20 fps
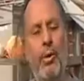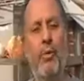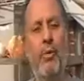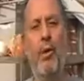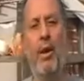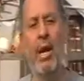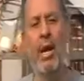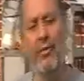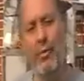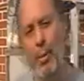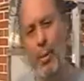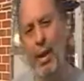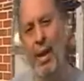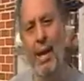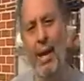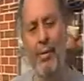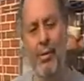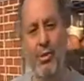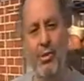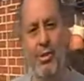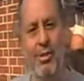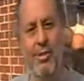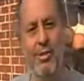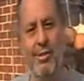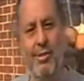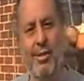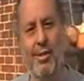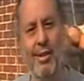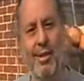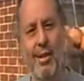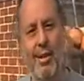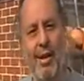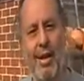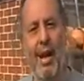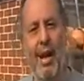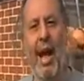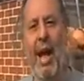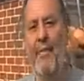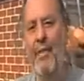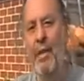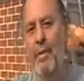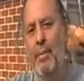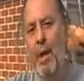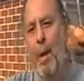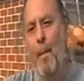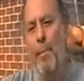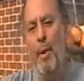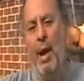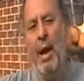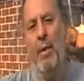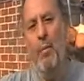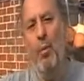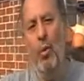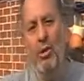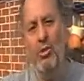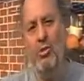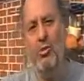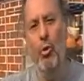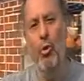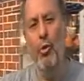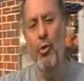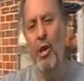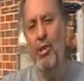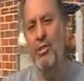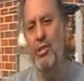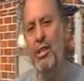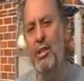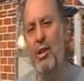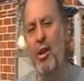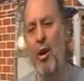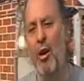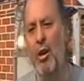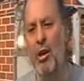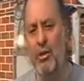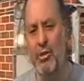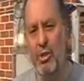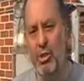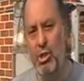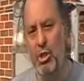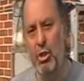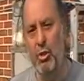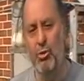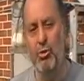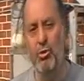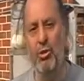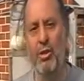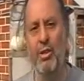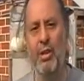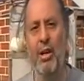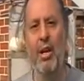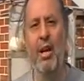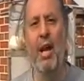and write alphabet languages. And then brainwashed all those that conquered the children